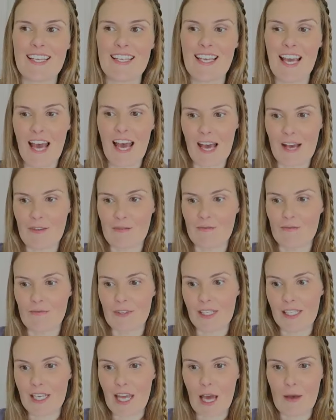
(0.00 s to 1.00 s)
yeah
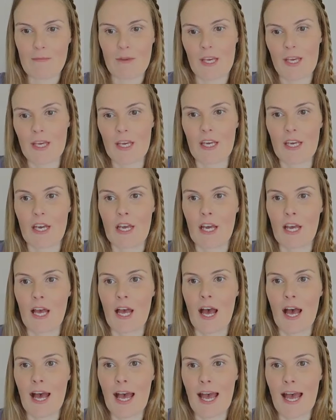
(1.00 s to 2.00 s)
really happy
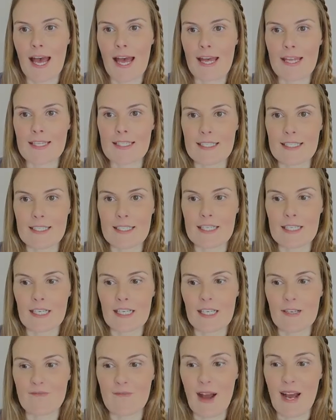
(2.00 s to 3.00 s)
and
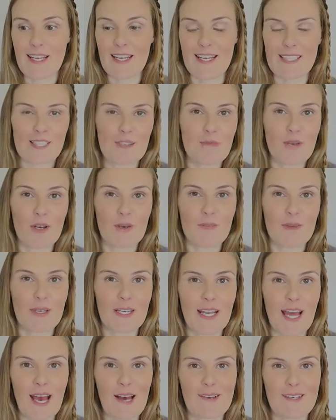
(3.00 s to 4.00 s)
my next
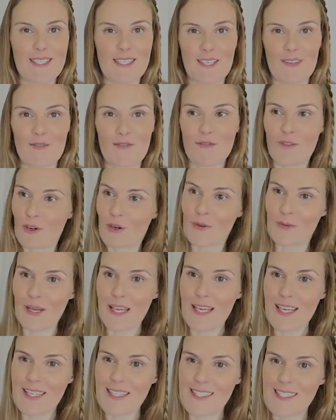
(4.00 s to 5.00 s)
appointment now is in four
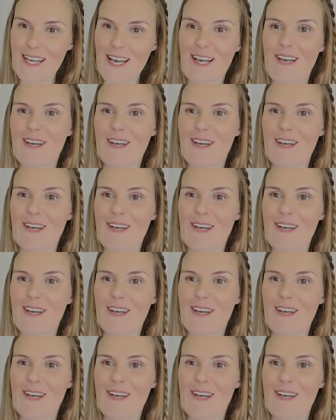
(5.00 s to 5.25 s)
weeks